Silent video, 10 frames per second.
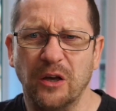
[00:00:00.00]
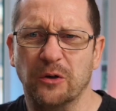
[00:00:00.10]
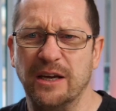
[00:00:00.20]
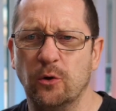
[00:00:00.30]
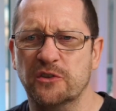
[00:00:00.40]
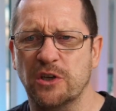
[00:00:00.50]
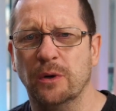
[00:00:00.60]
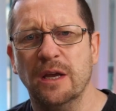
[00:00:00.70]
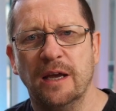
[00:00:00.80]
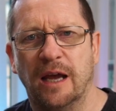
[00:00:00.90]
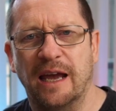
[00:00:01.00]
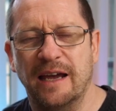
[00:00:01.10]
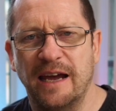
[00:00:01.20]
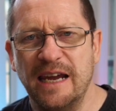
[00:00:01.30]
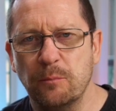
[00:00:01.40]
Okay, also,
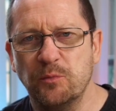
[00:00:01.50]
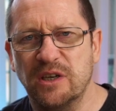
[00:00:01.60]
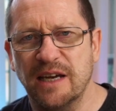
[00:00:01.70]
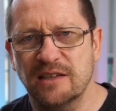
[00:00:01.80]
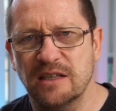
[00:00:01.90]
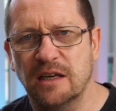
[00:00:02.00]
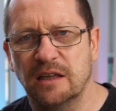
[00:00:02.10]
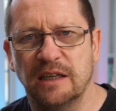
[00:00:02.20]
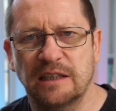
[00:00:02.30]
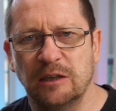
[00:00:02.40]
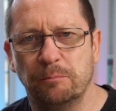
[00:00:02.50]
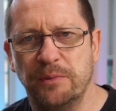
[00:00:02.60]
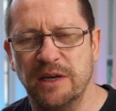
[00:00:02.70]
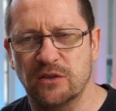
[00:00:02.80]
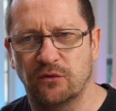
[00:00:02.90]
I am getting a little
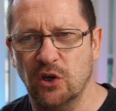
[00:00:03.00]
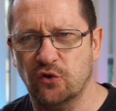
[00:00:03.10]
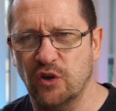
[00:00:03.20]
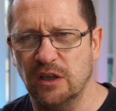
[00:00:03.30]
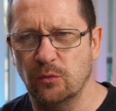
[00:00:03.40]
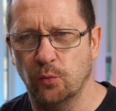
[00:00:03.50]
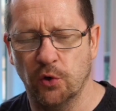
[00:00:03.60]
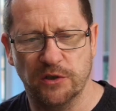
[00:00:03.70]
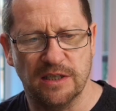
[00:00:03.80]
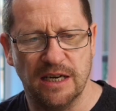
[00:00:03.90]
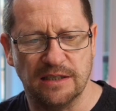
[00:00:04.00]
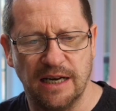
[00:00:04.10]
bit of the Australian water taste.